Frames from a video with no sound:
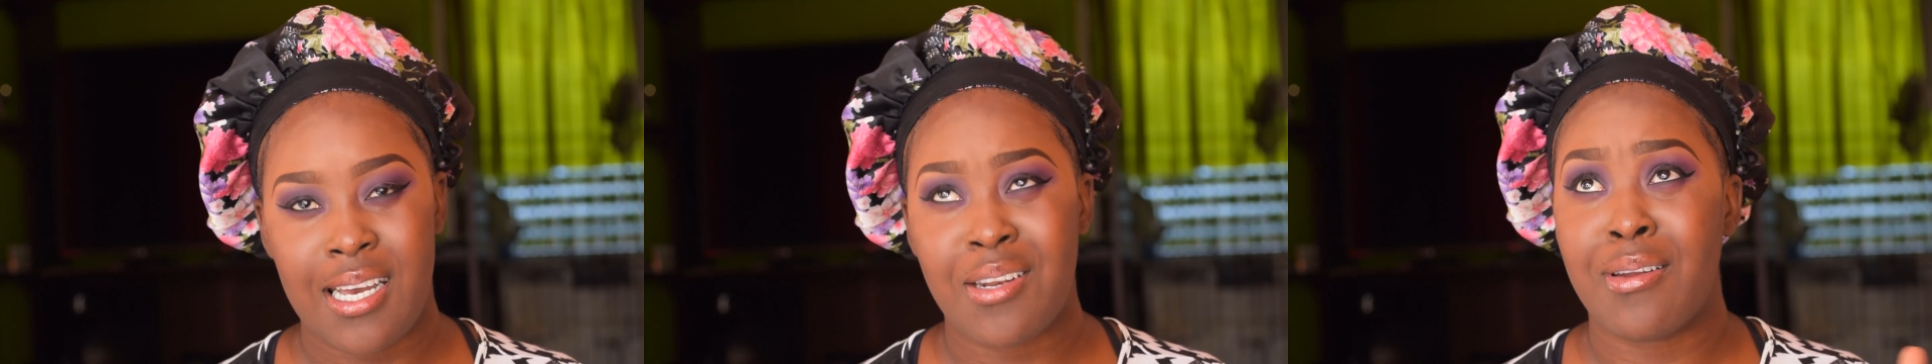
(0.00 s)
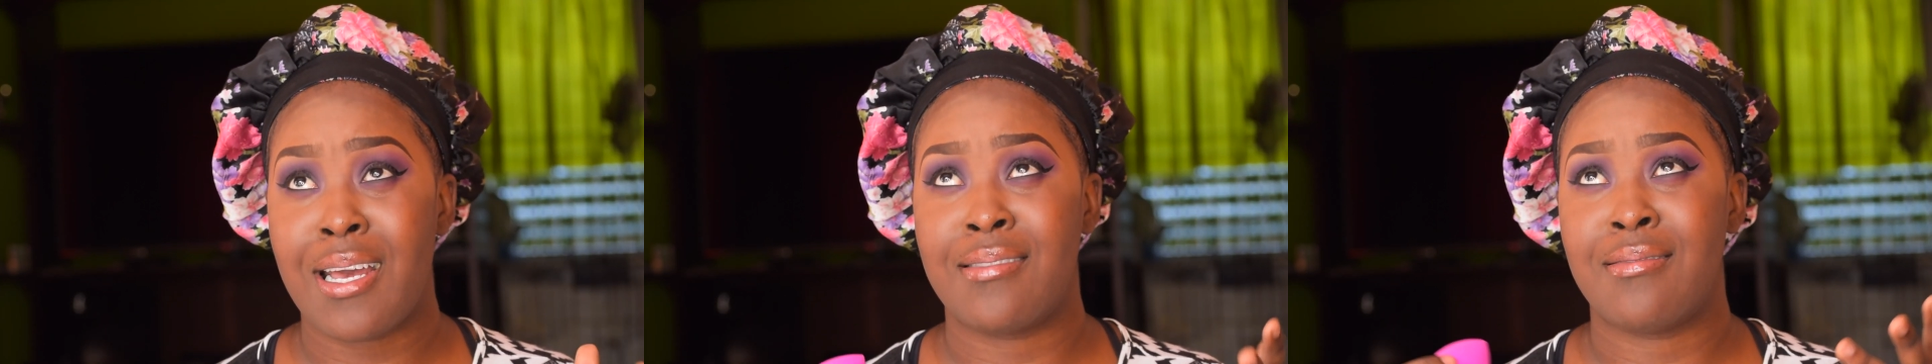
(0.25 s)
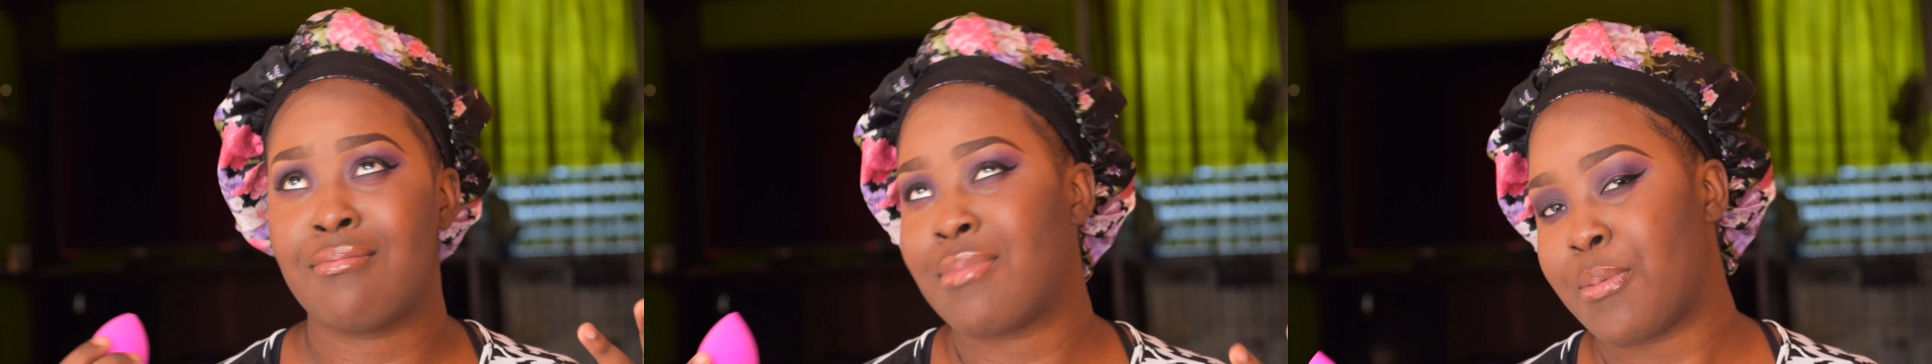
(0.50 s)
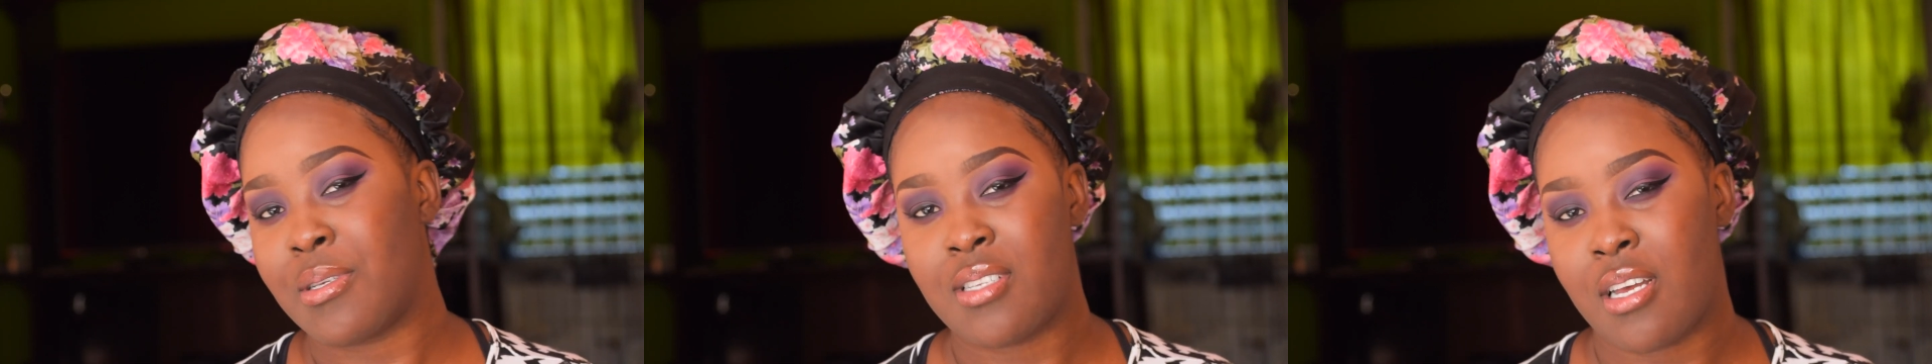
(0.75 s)
I know that
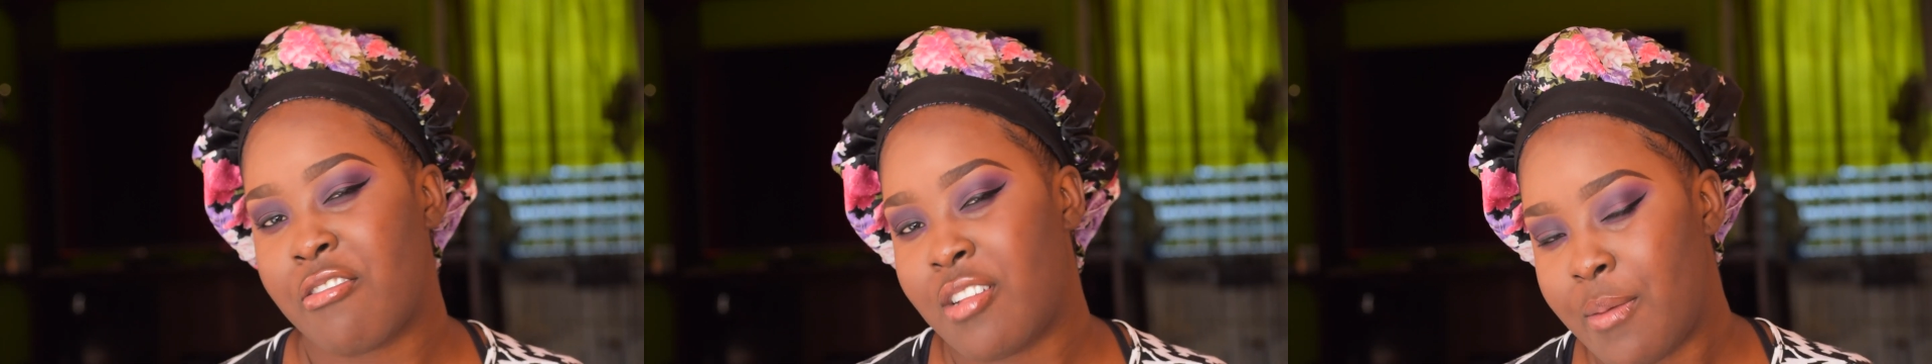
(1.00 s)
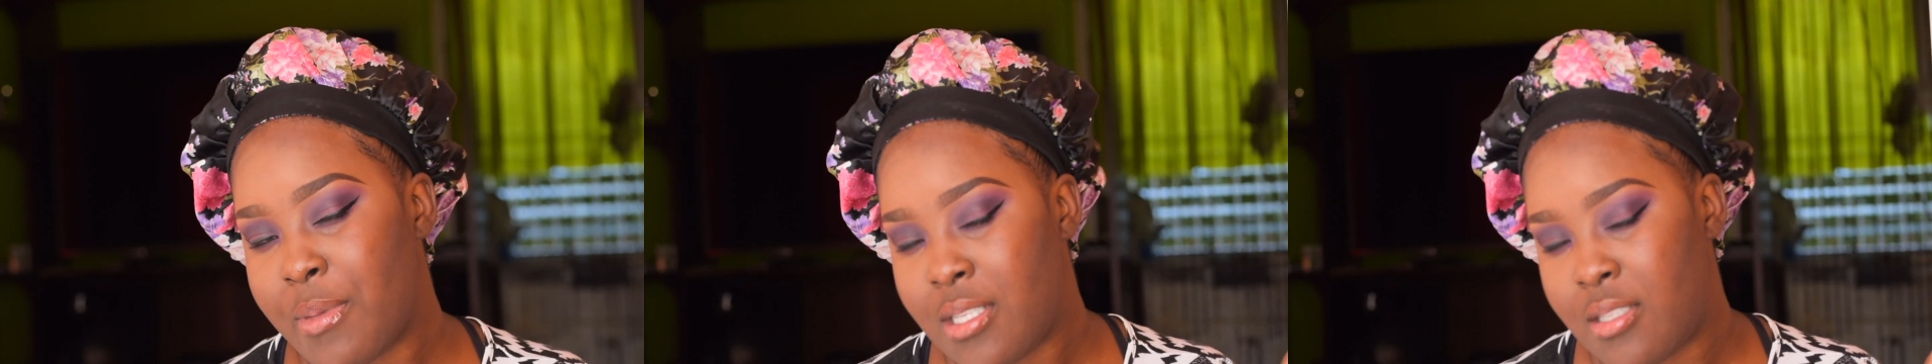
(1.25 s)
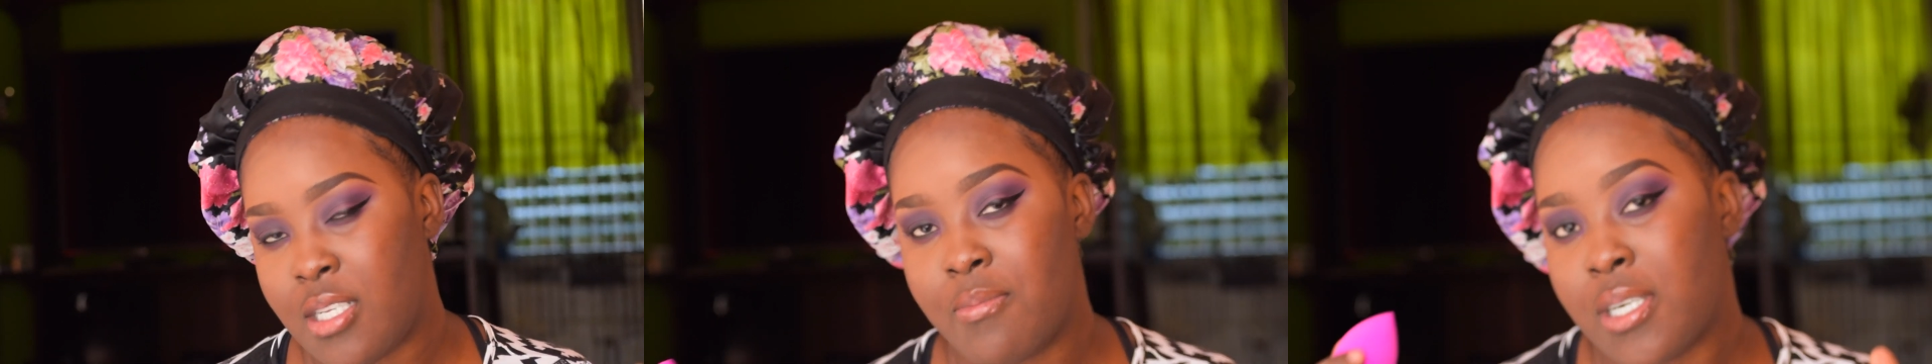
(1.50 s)
maybe it's not really a big deal,